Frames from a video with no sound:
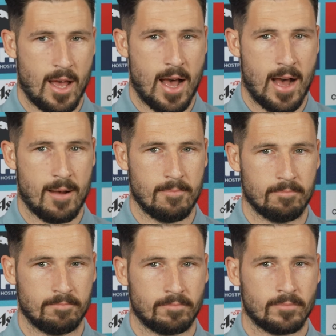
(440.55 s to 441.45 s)

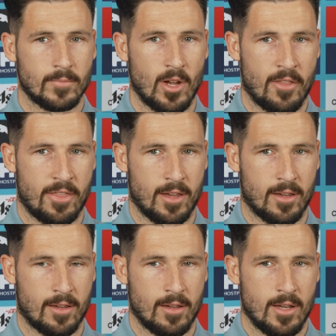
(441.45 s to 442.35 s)
I
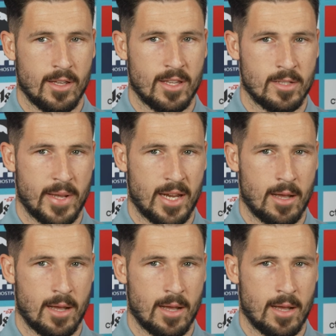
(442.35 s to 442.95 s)
think there's been